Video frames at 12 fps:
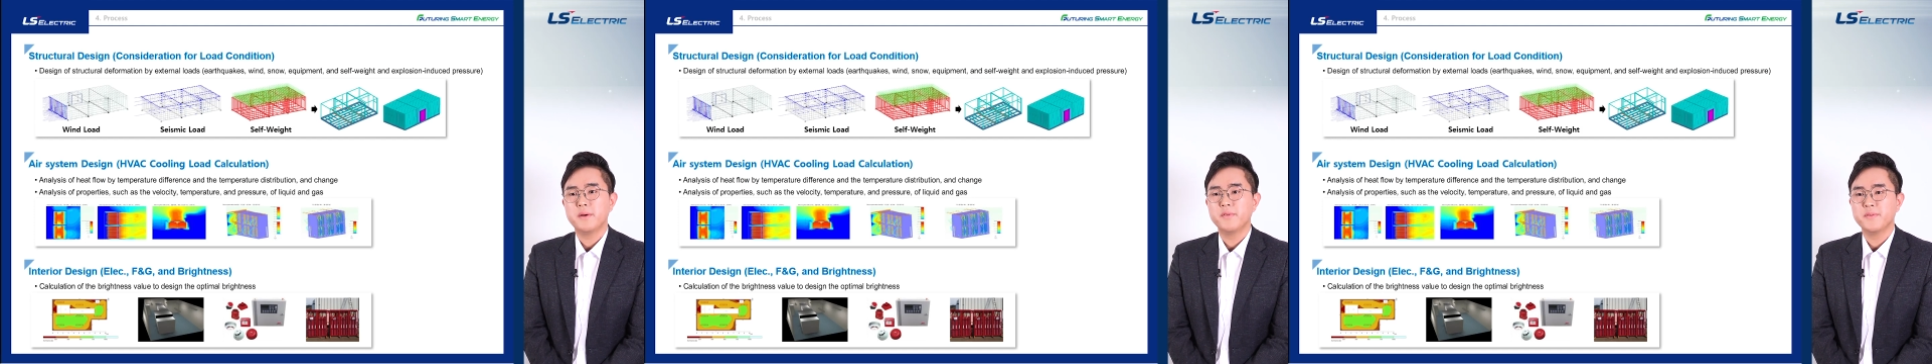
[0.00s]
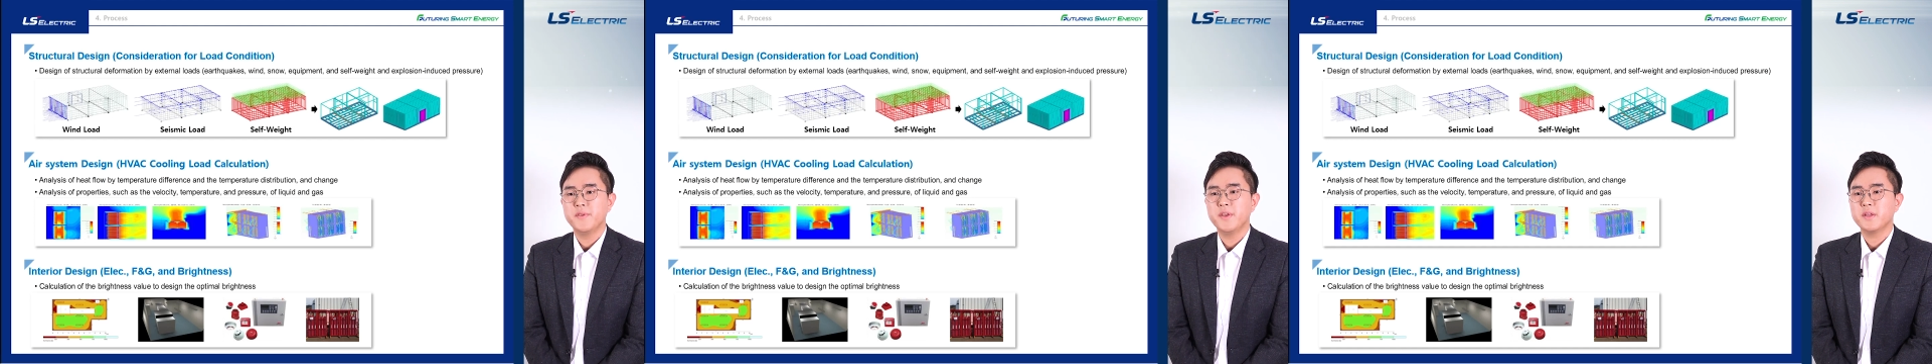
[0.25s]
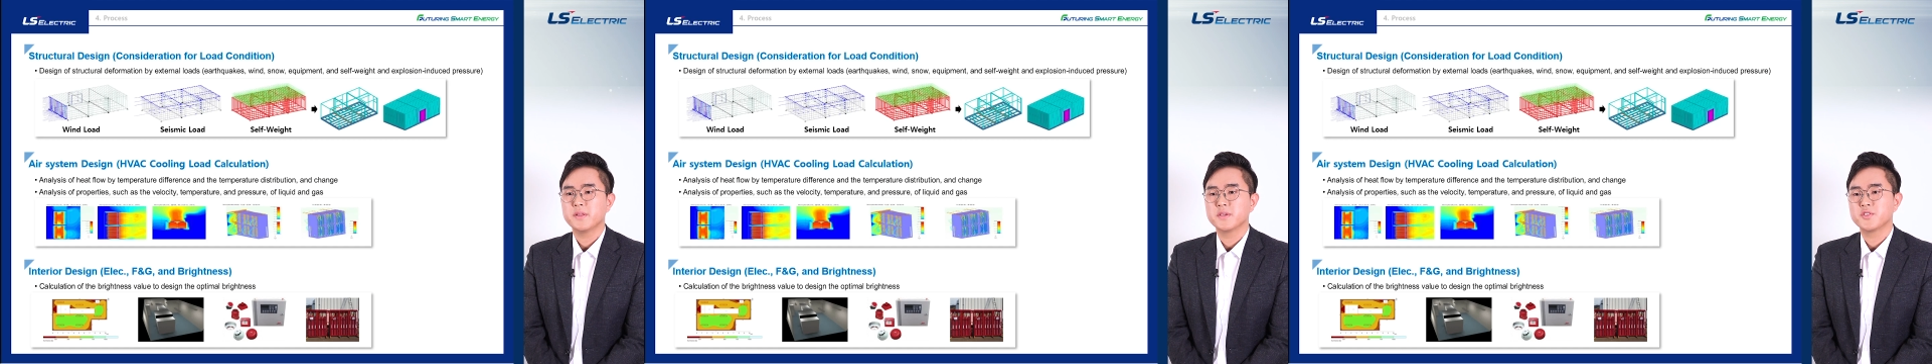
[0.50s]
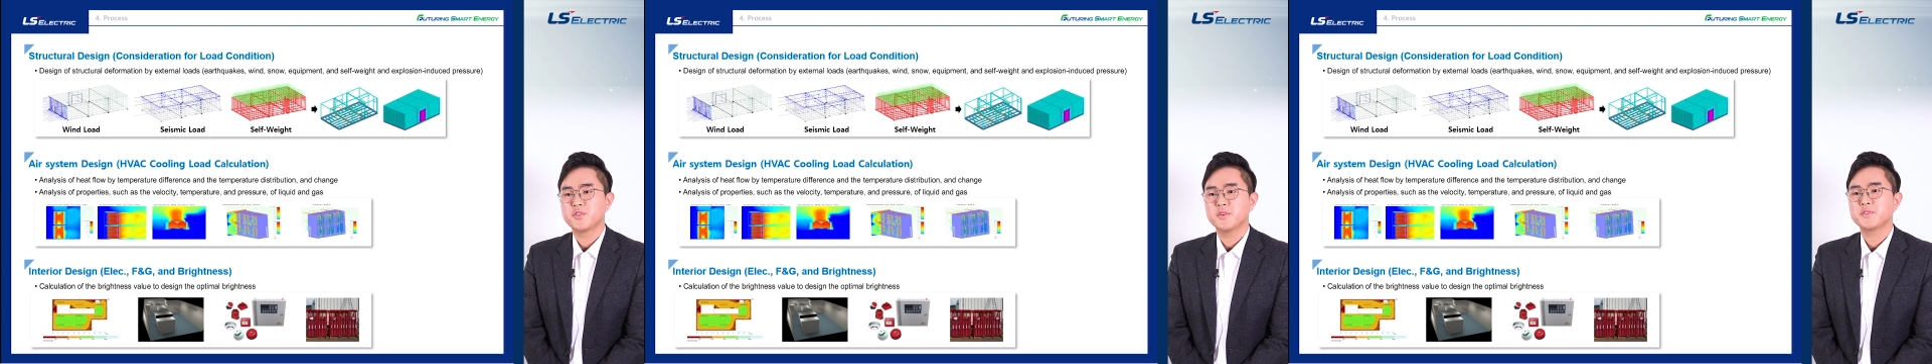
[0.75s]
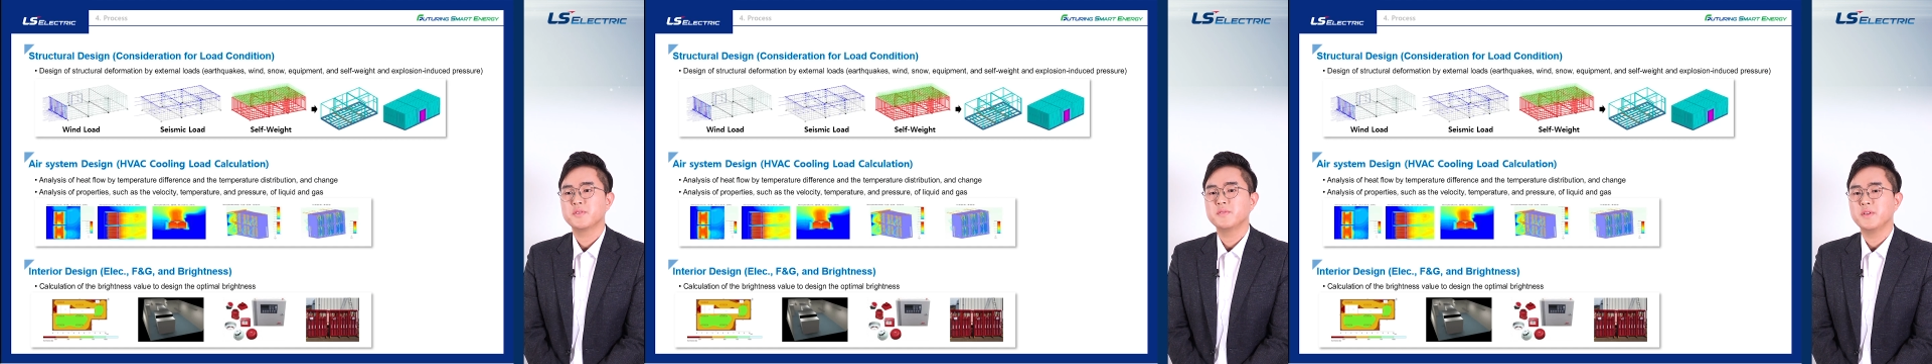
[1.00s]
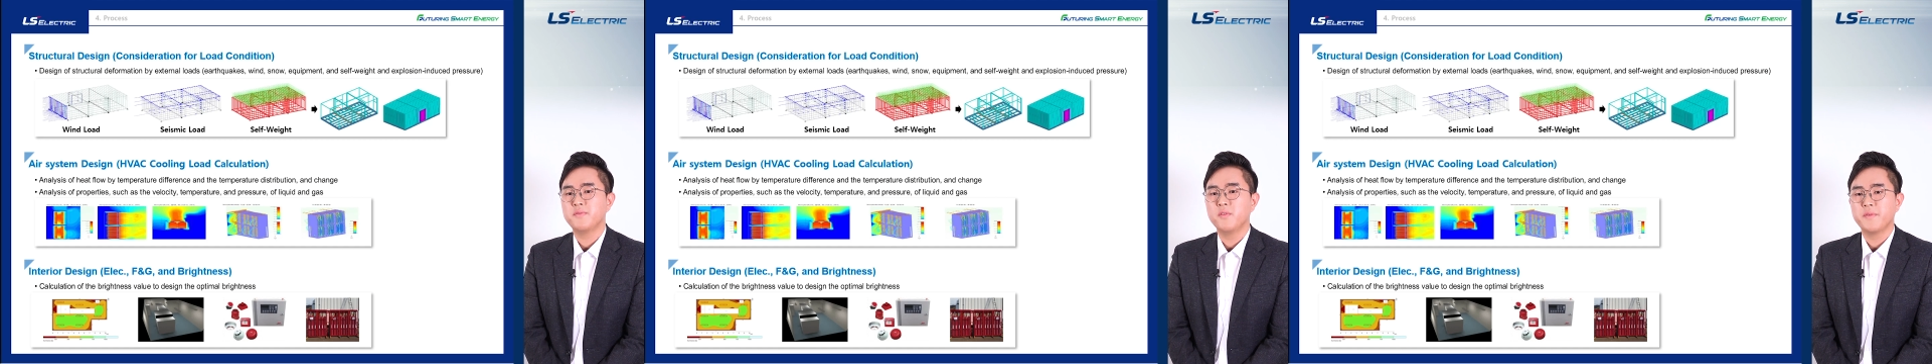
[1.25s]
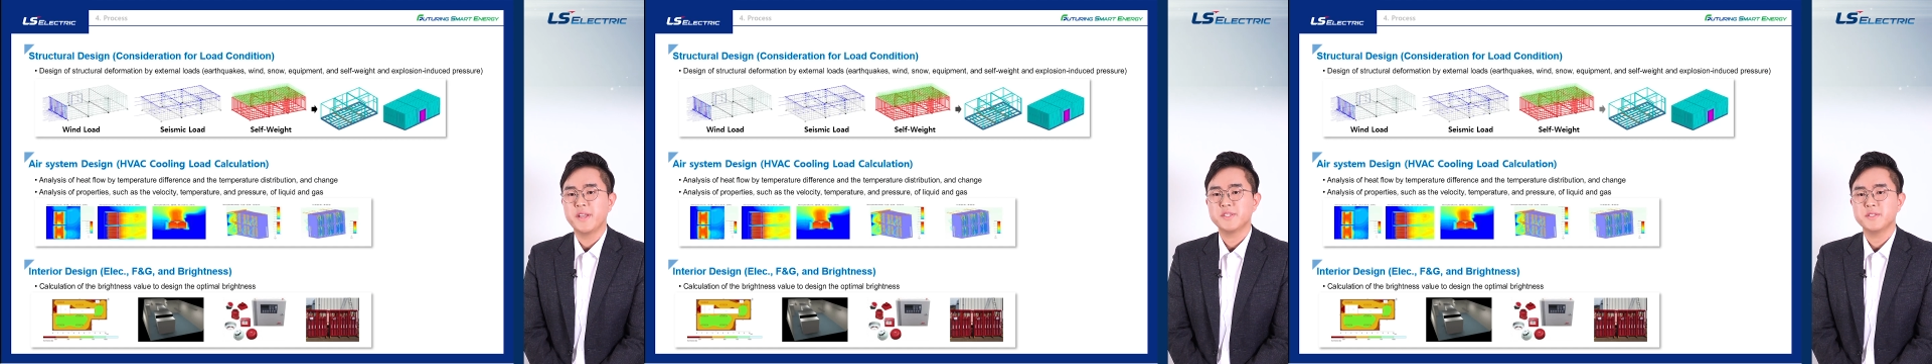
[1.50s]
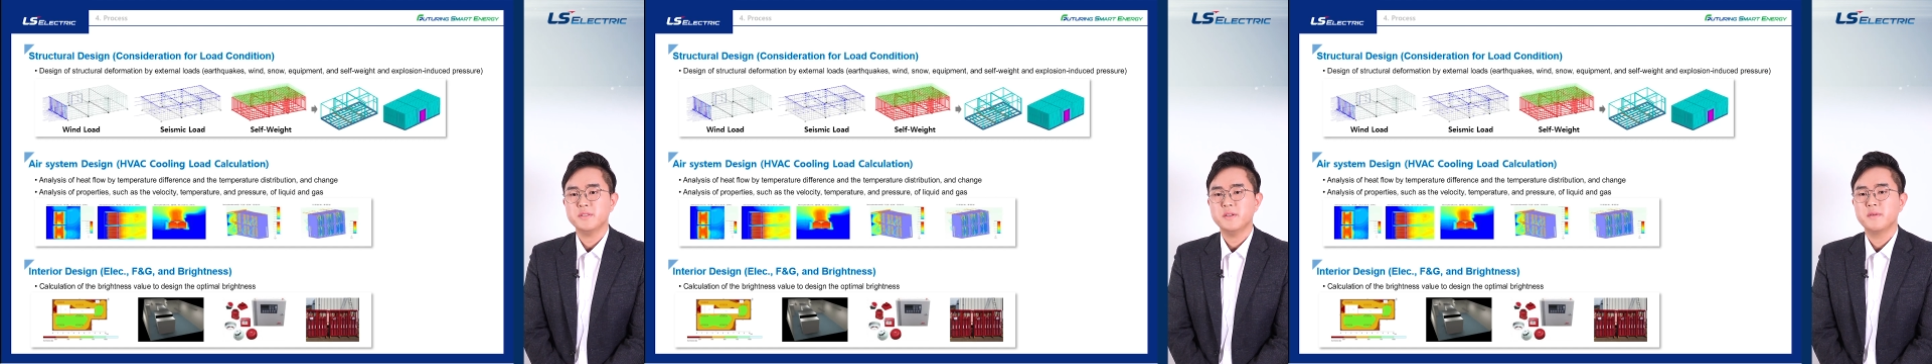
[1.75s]
reviewing the structural
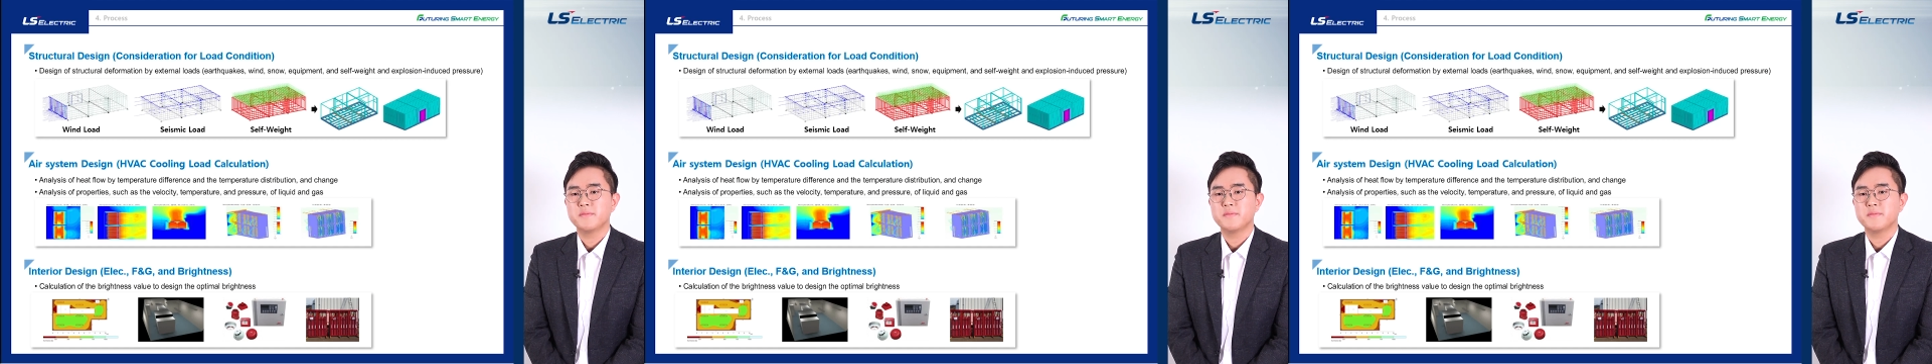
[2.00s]
deformation